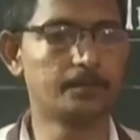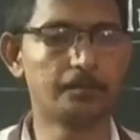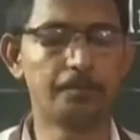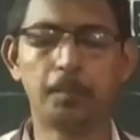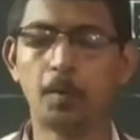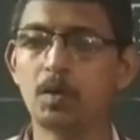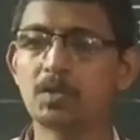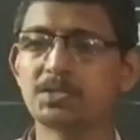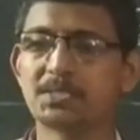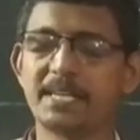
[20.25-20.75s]

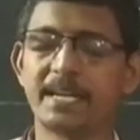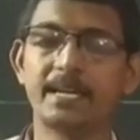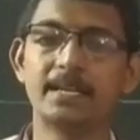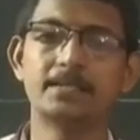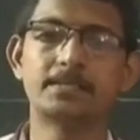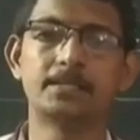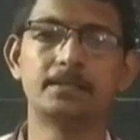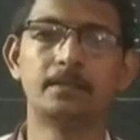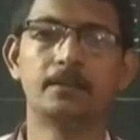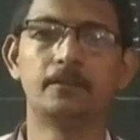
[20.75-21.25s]
past
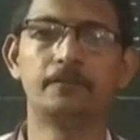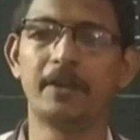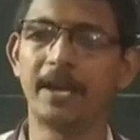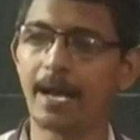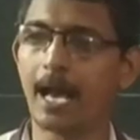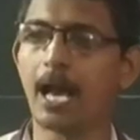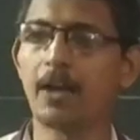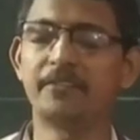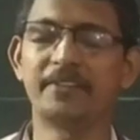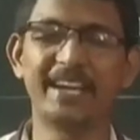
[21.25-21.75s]
days we are
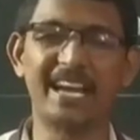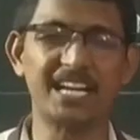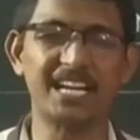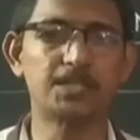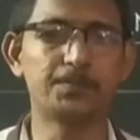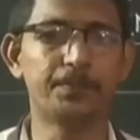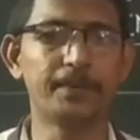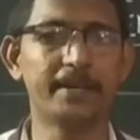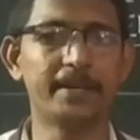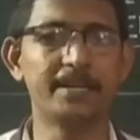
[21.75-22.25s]
having
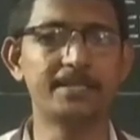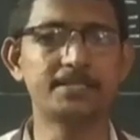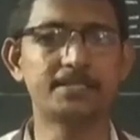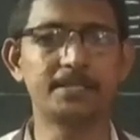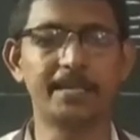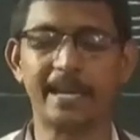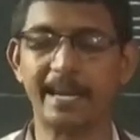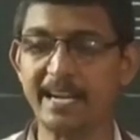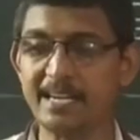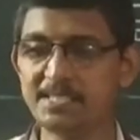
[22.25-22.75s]
experience
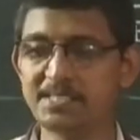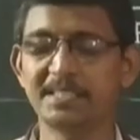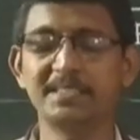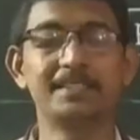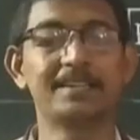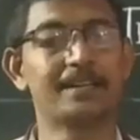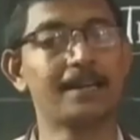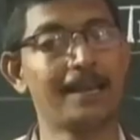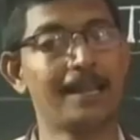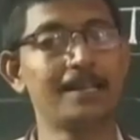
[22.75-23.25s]
inside the
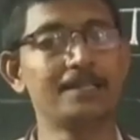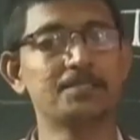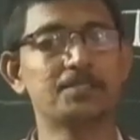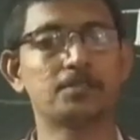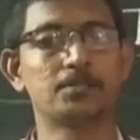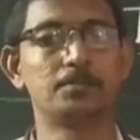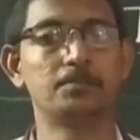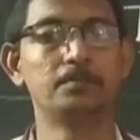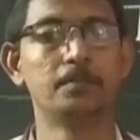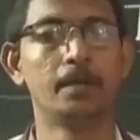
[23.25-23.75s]

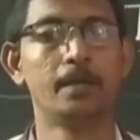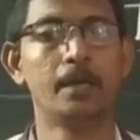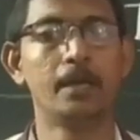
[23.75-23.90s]
classroom.